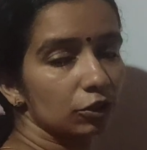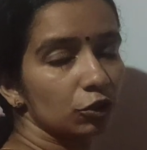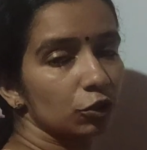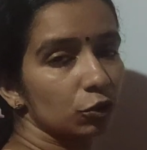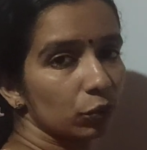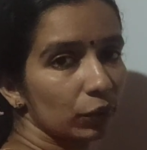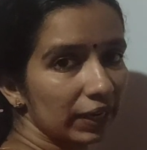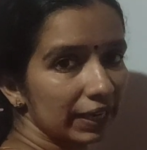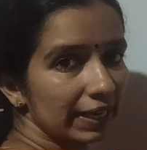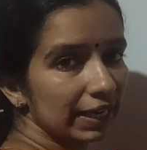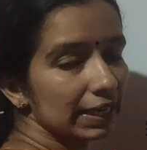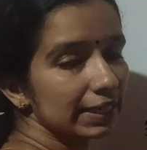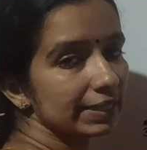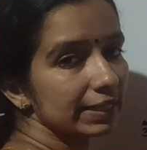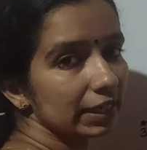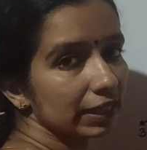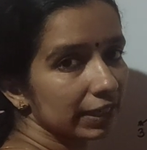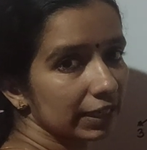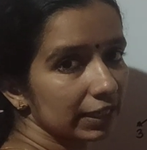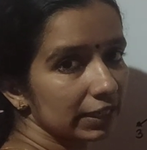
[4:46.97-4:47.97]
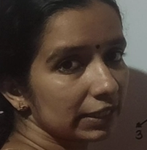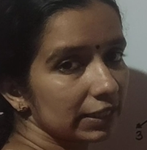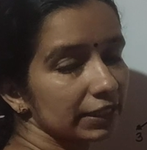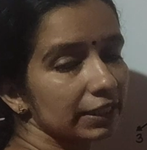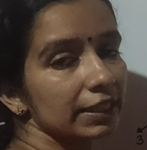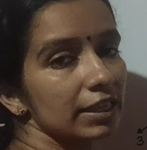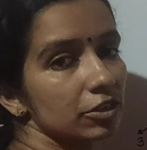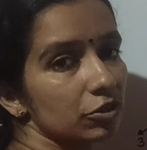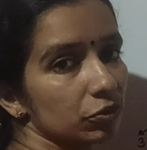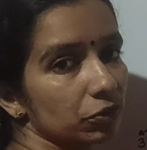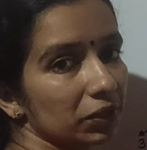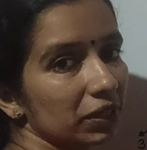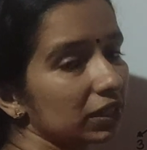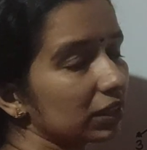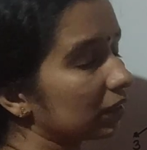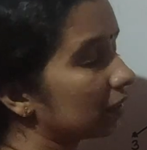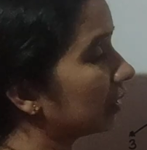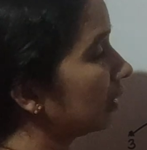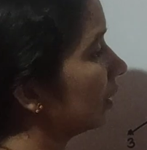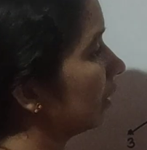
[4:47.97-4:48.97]
to a delta connected network,
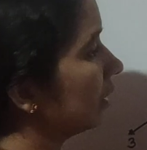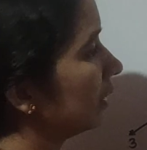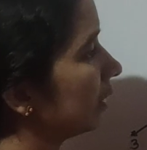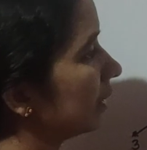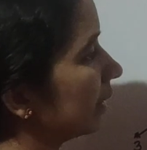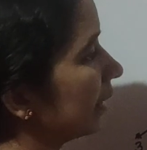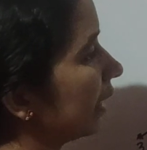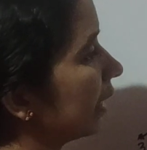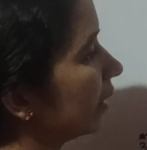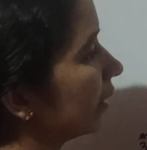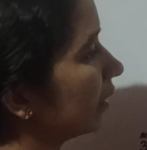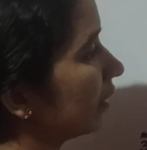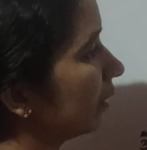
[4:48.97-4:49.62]
then